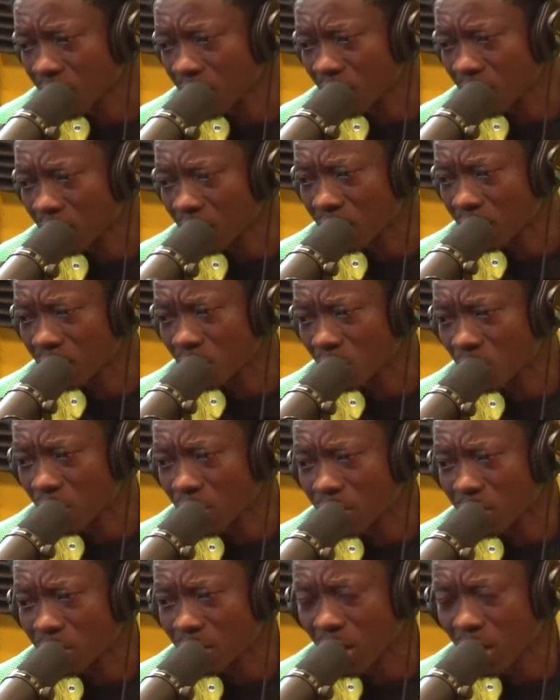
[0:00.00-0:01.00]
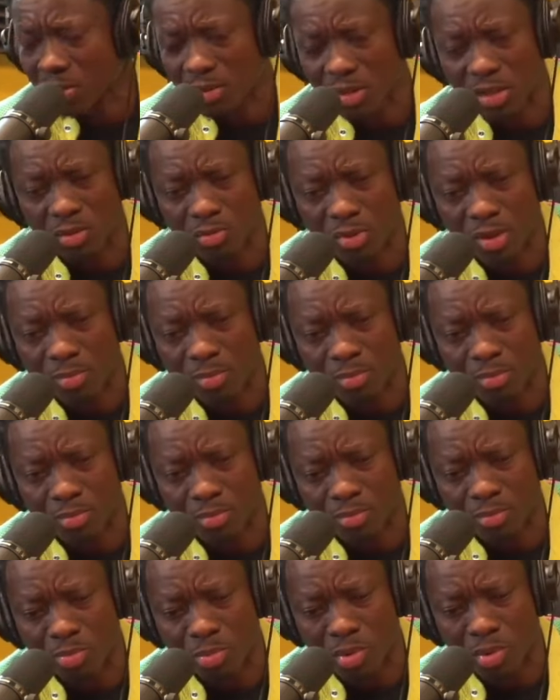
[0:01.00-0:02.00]
Uh, when I think they were
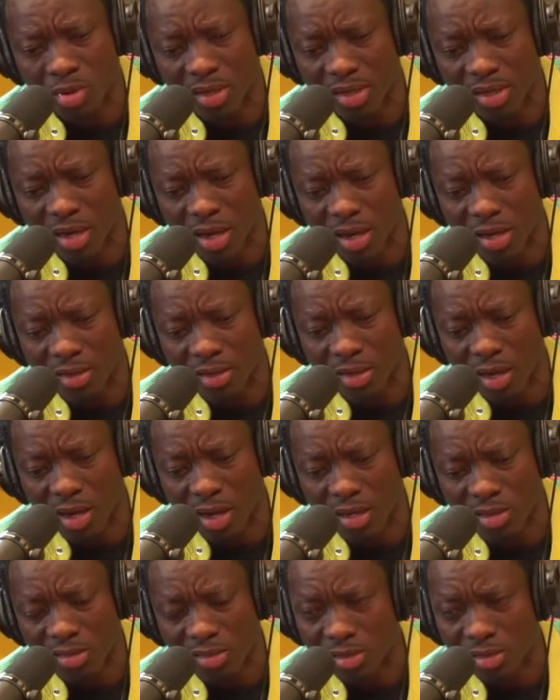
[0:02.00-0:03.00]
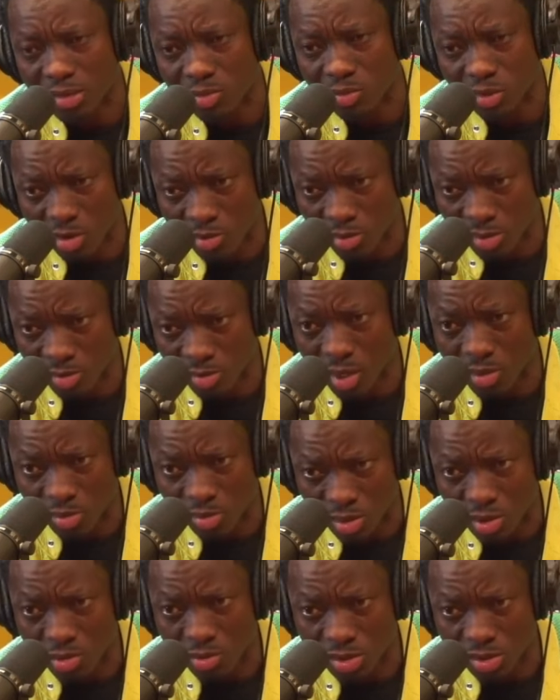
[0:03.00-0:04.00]
boycotting the Oscars when Chris Rock
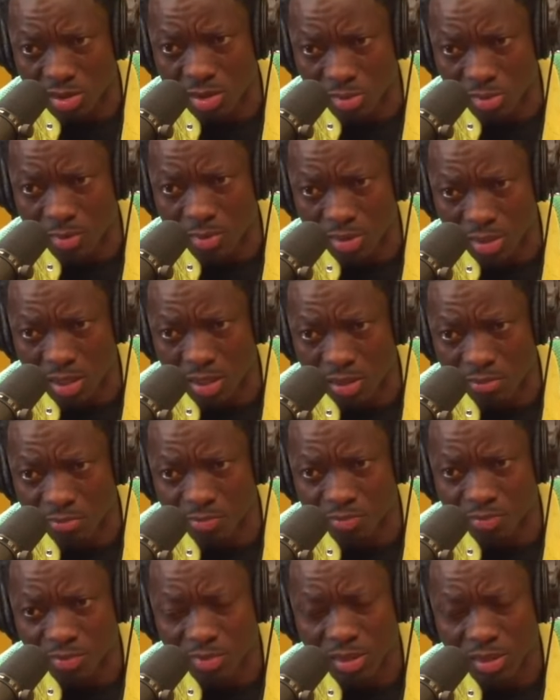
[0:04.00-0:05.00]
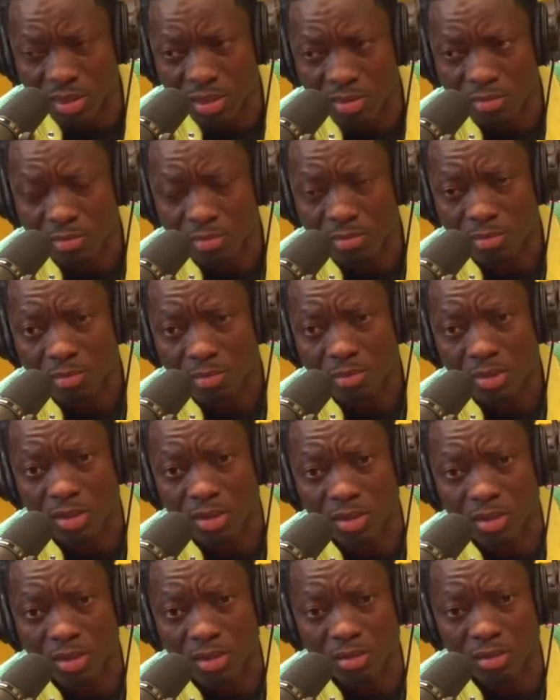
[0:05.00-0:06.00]
was hosting. Remember that? Uh-huh
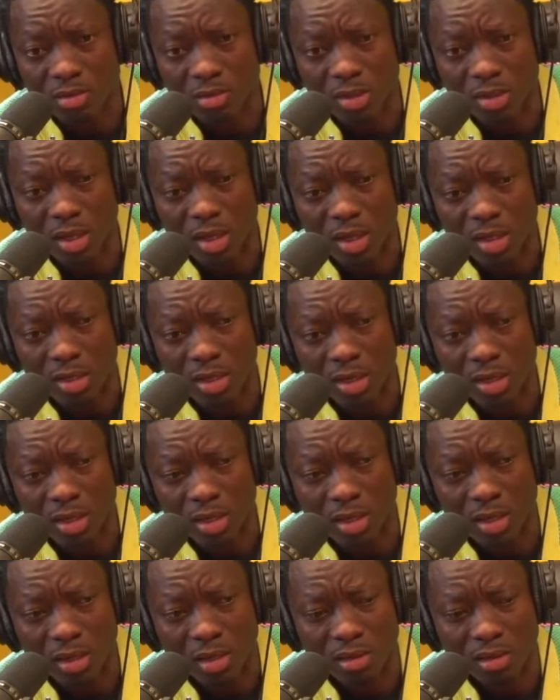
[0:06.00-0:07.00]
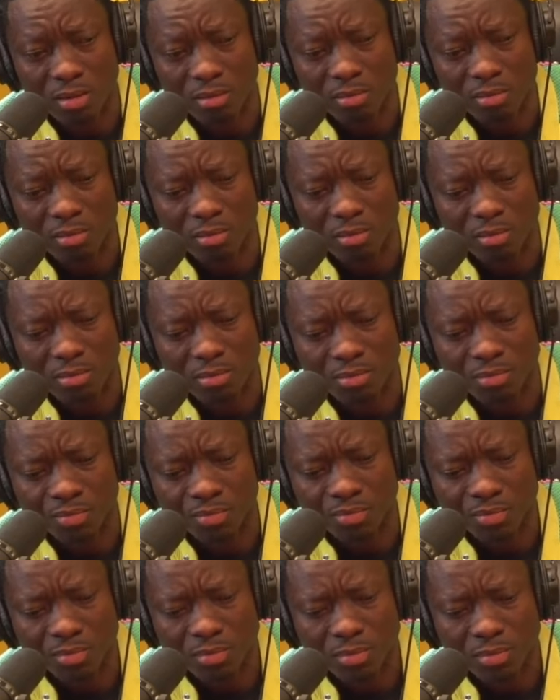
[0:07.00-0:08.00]
you know, and then um,
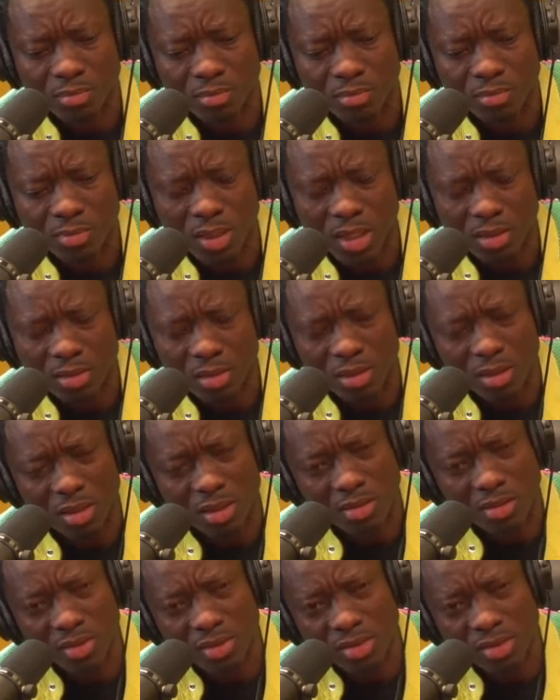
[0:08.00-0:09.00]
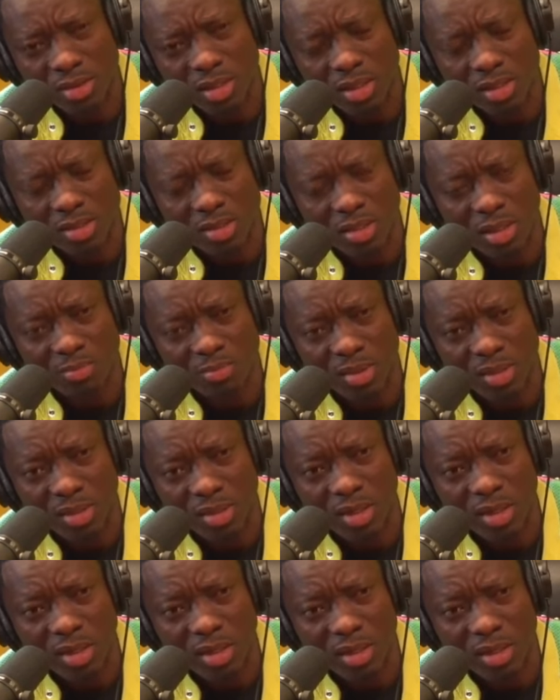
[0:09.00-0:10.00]
I think Chris said something
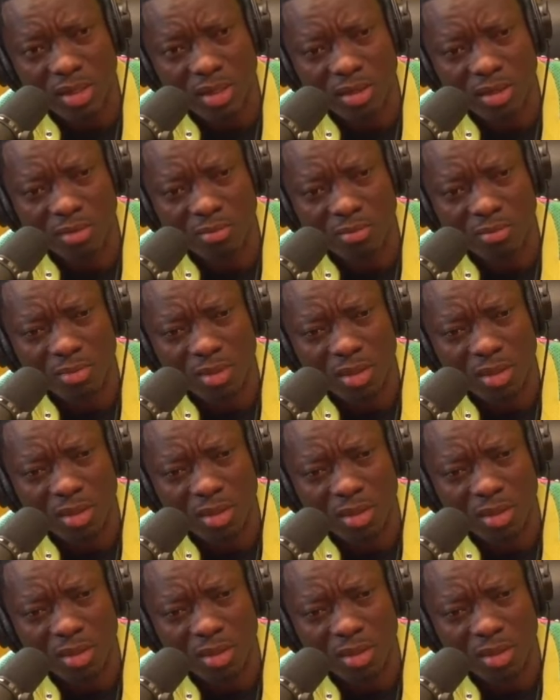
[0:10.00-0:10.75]
like, um,